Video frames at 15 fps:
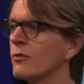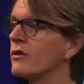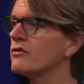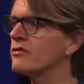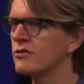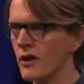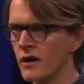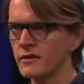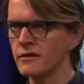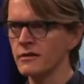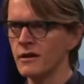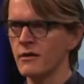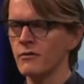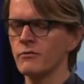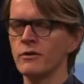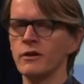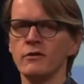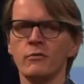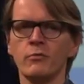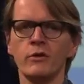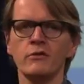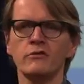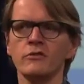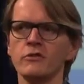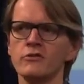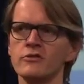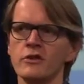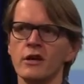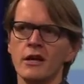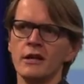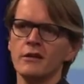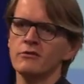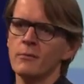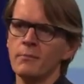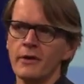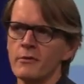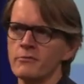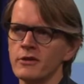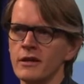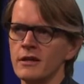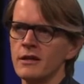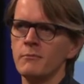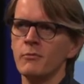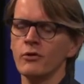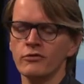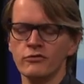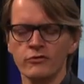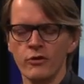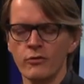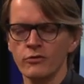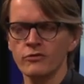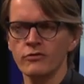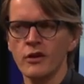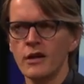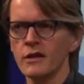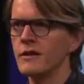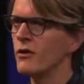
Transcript: who are starting their re research, sometimes they need more strokes.